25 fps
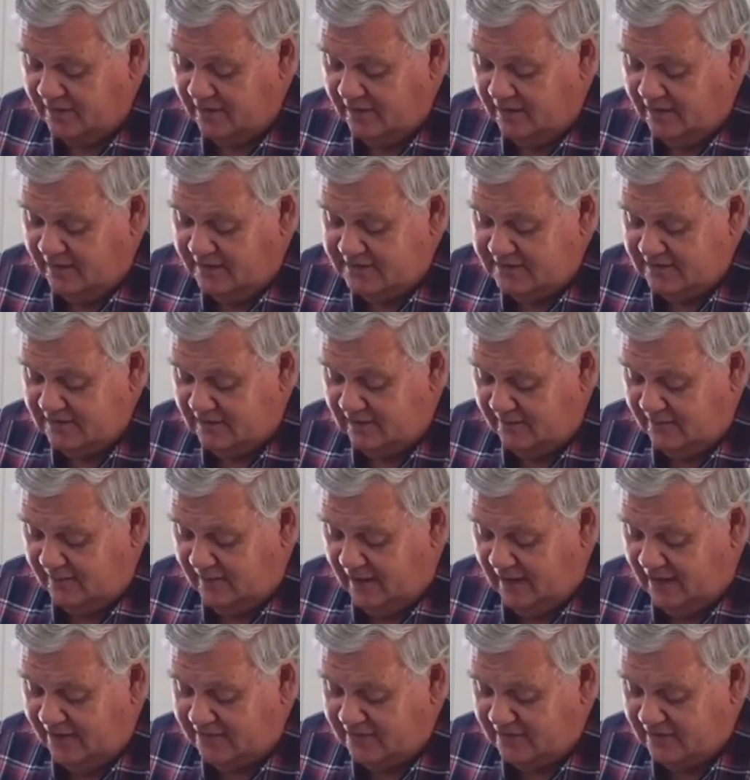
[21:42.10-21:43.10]
Psalm
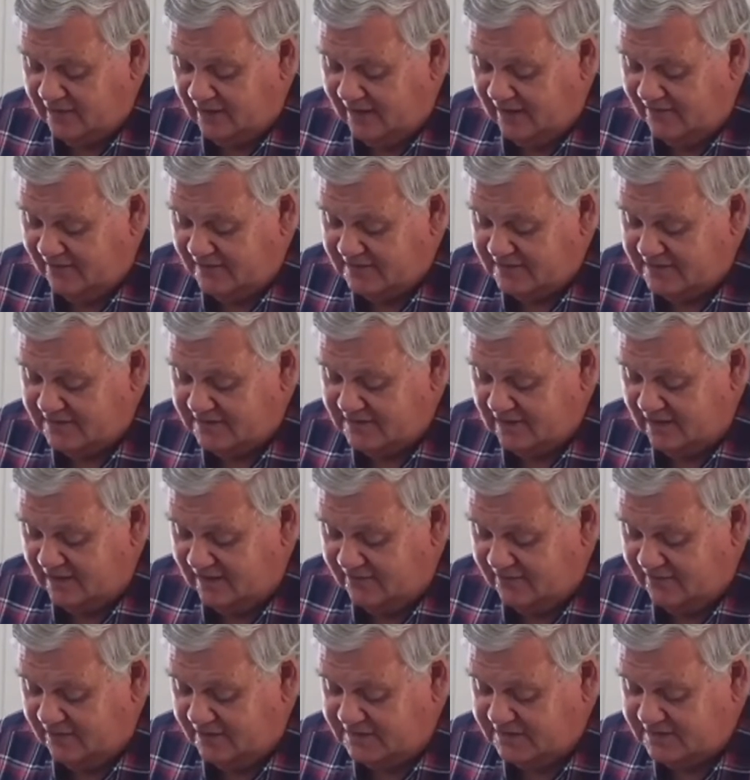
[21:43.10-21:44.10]
111
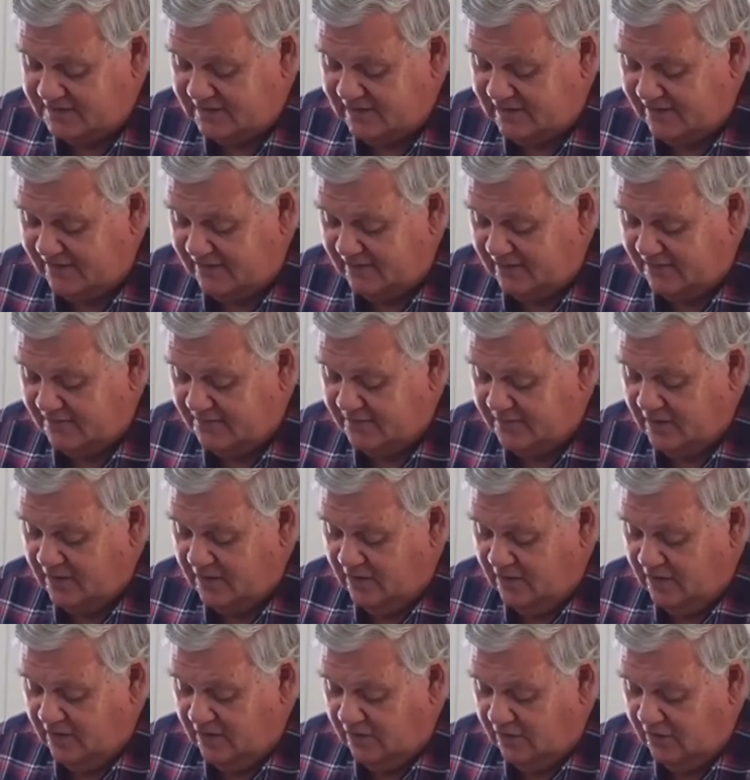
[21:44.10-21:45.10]
and verse 7,
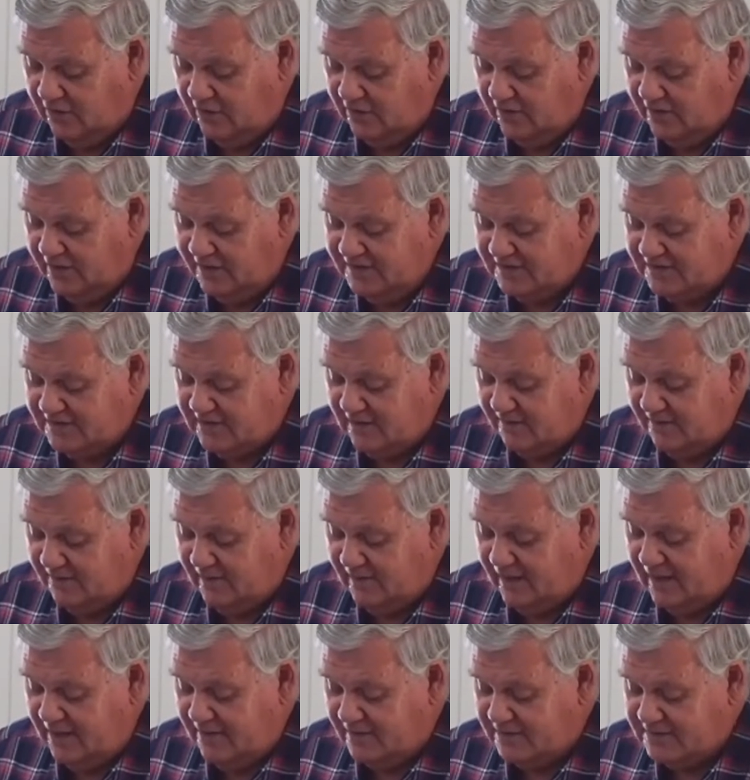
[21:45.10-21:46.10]
all his
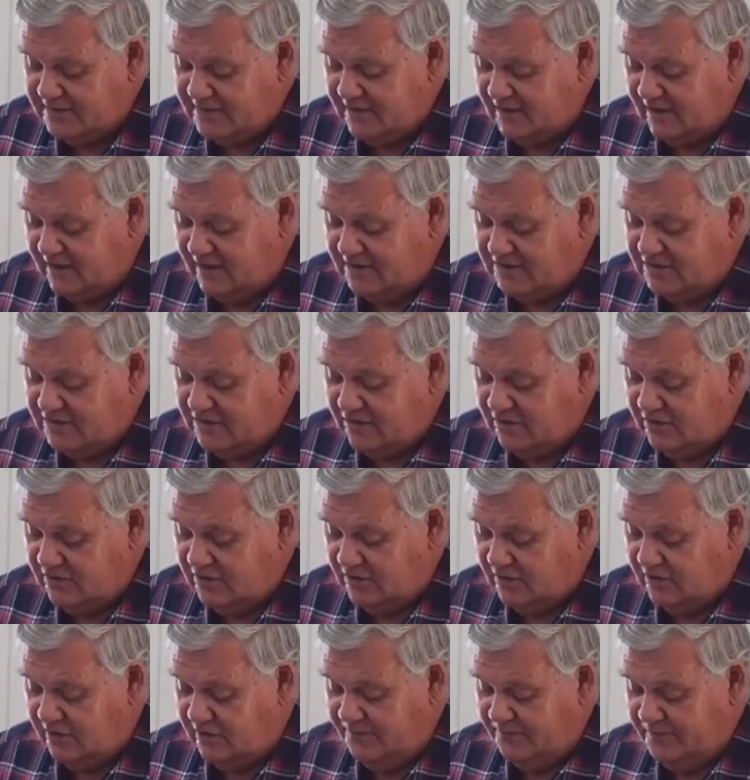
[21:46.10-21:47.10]
commandments are
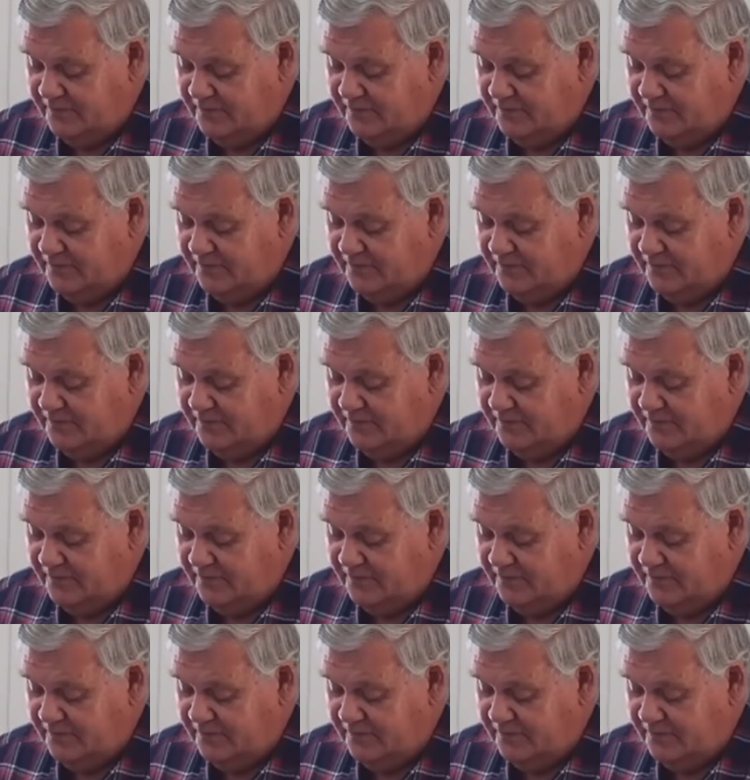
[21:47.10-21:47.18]
sure.